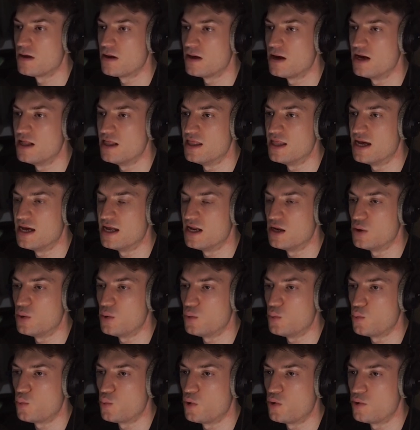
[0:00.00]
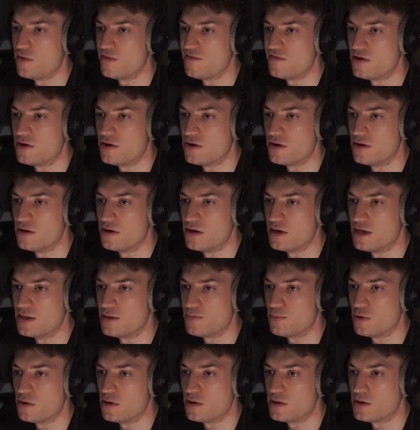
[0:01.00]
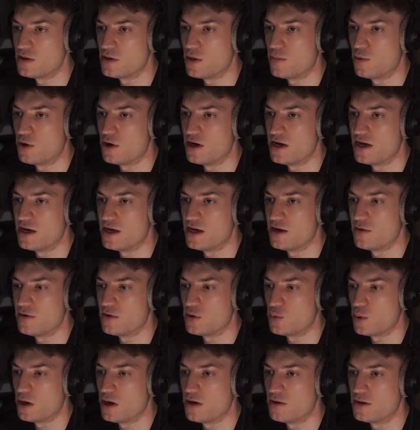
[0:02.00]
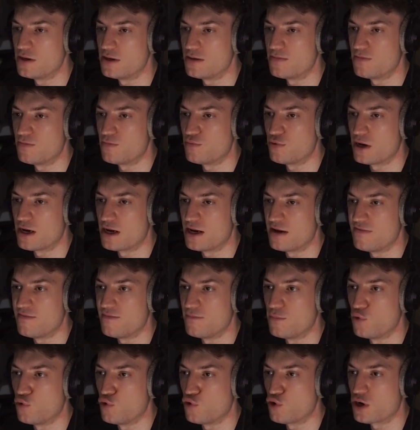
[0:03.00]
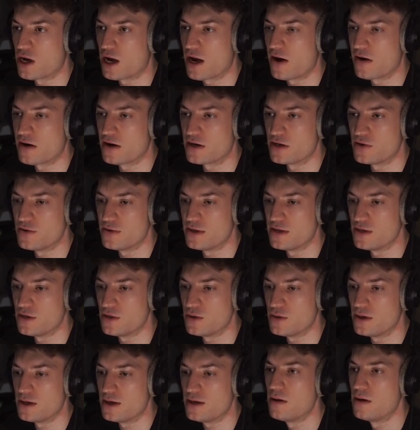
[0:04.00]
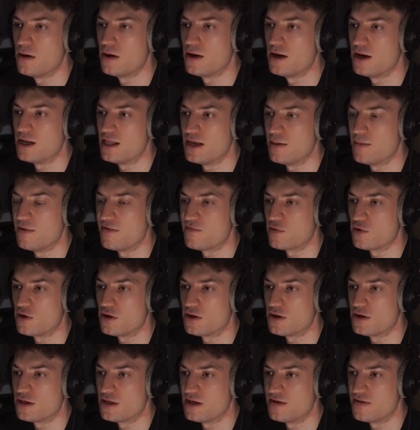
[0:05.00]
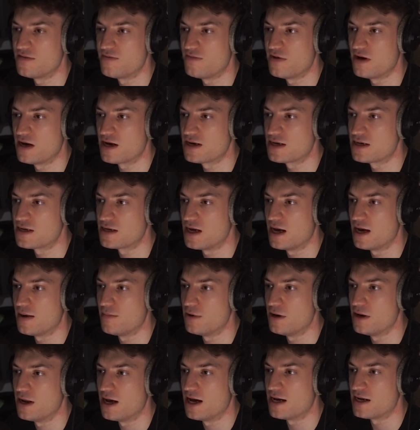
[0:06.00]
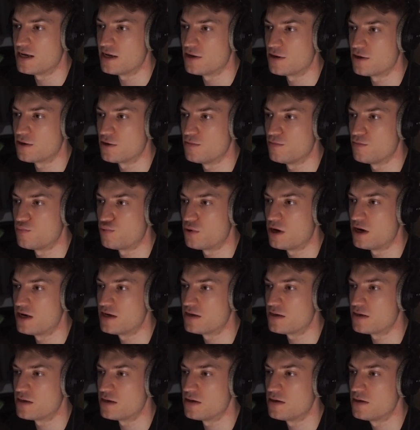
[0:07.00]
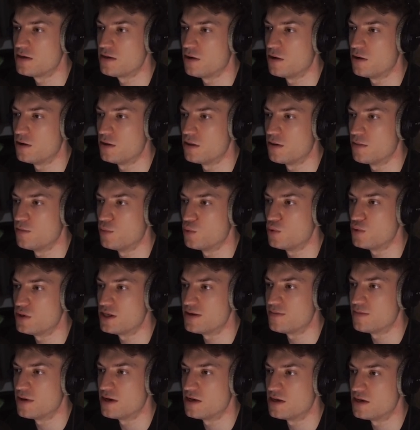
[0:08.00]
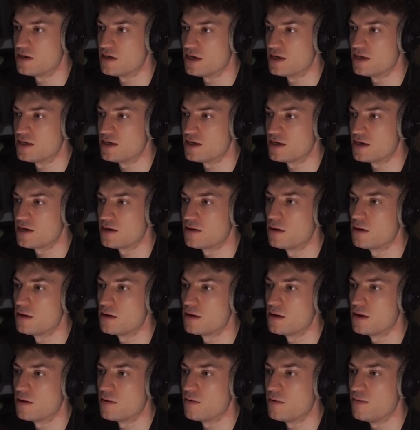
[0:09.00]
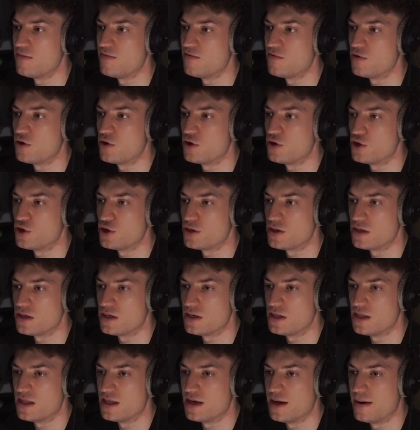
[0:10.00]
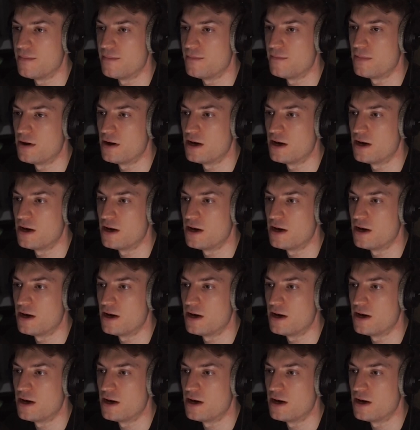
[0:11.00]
And then what we've done is put a sub on it here as well to bring even more character into it. And then we've gone onto the effects tab and added a compressor on the multiband setting. And we've not adjusted them.